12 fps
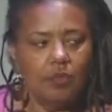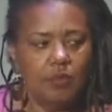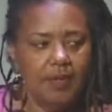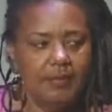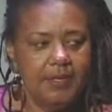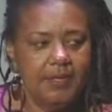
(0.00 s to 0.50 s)

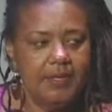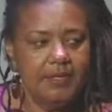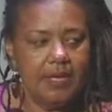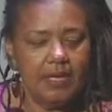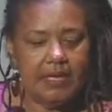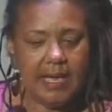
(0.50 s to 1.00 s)
women
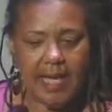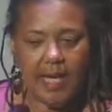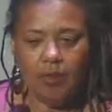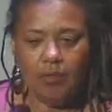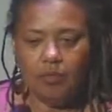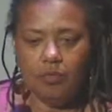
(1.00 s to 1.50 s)

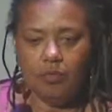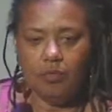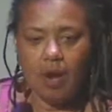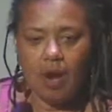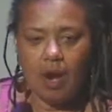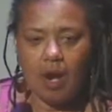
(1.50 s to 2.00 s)
now
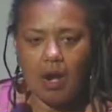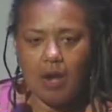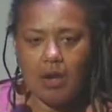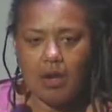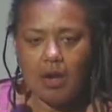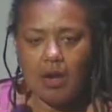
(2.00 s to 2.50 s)
who
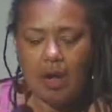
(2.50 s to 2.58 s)
are